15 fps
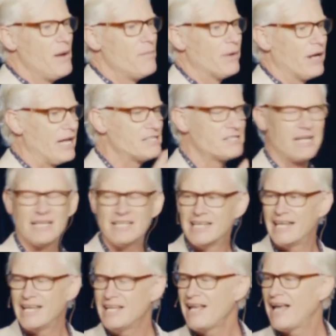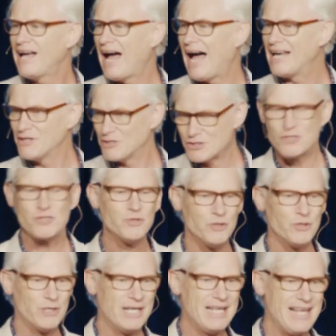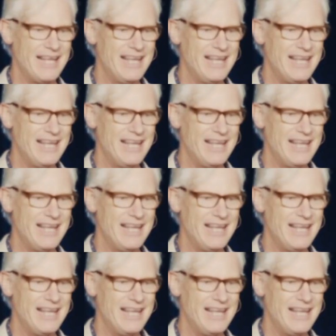but I suddenly understood.